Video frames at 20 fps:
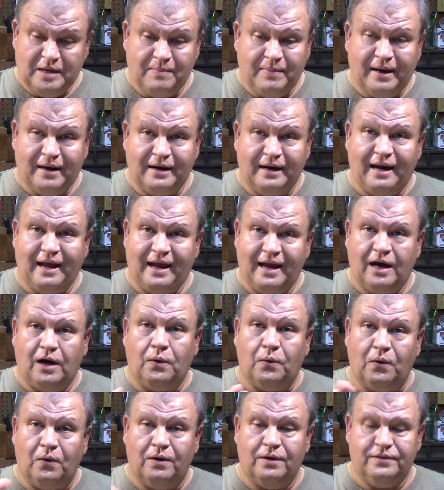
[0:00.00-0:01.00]
about an
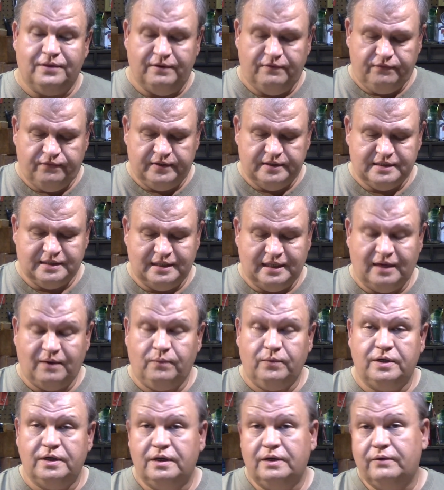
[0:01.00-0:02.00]
hour that fits in that
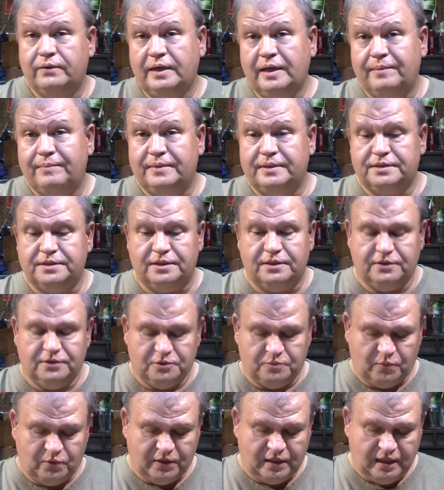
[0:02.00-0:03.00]
window, and I missed it
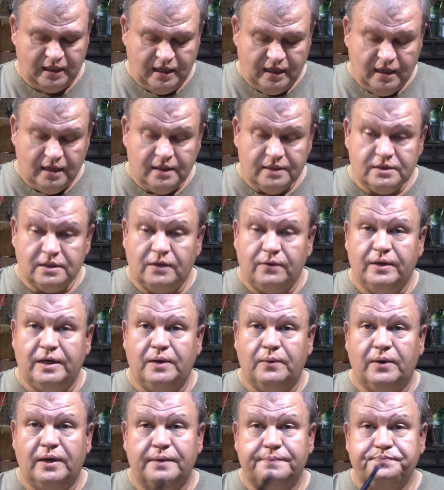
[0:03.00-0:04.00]
this morning. So
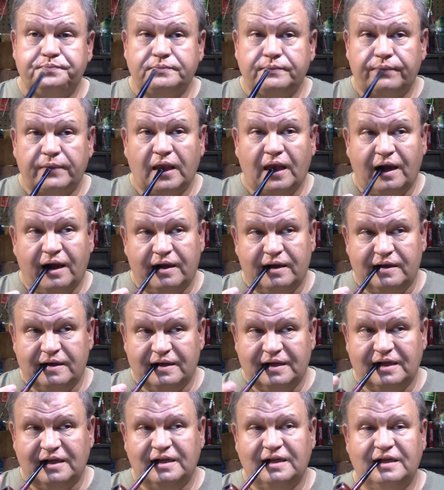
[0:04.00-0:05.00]
anyway,
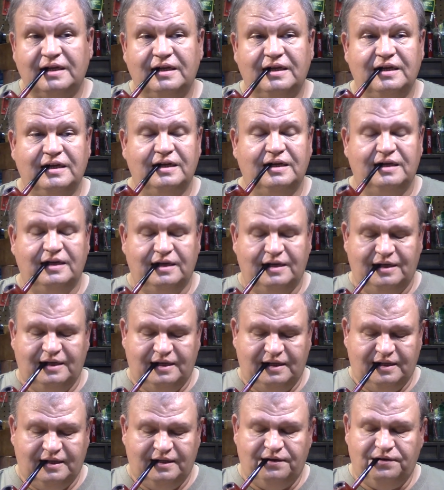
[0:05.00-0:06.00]
I
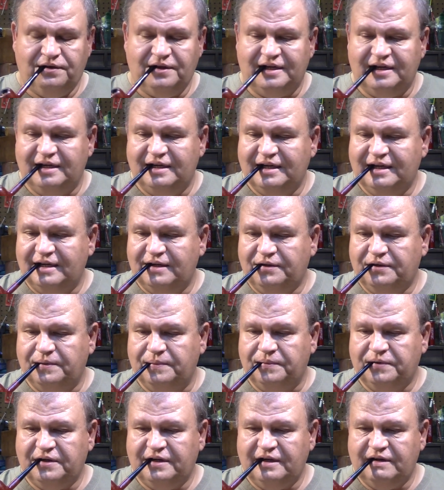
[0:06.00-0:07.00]
decided to get
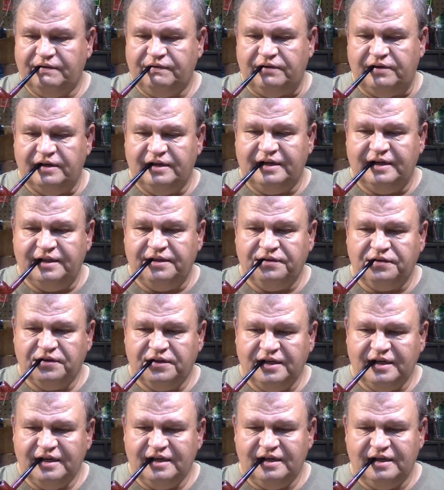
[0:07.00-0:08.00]
some stuff done
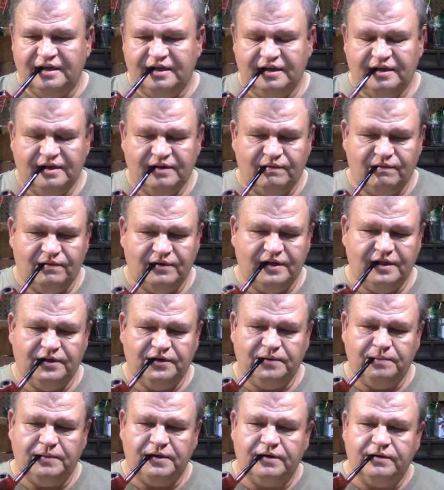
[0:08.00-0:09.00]
instead, ran
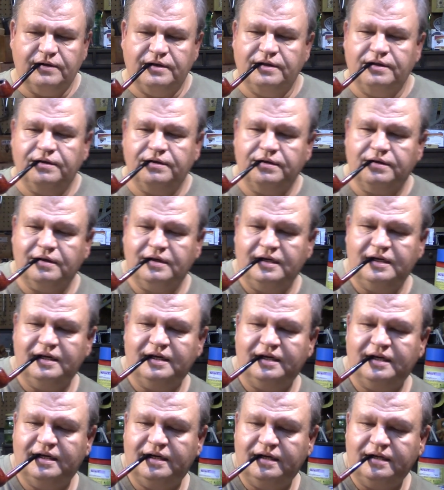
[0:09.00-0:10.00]
some errands,
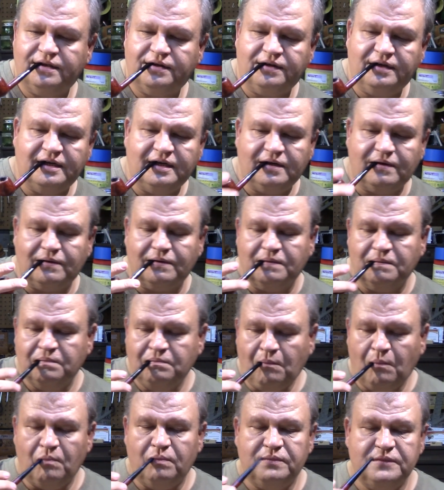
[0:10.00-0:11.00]
and it's now
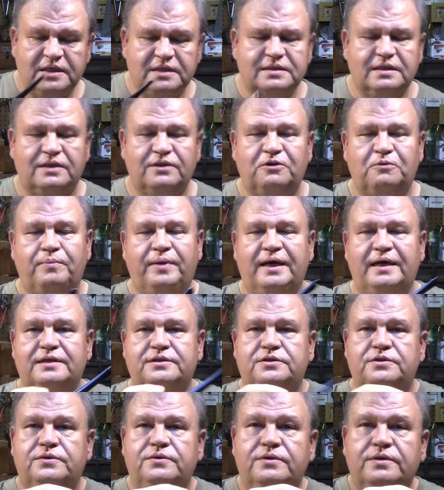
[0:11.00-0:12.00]
just a little
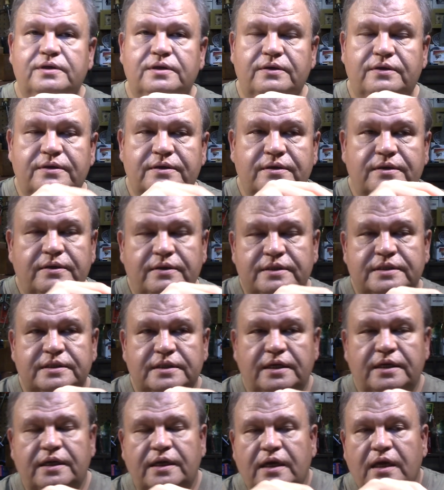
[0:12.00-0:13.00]
past noon on
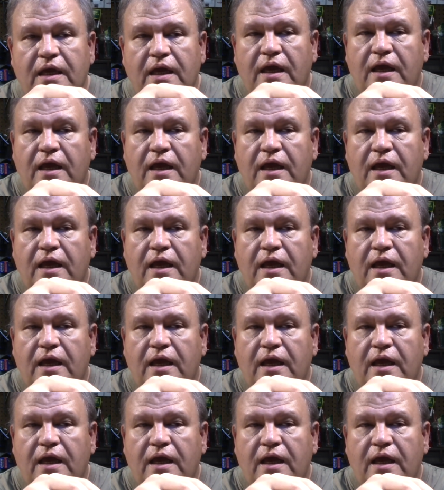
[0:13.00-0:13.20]
Sunday.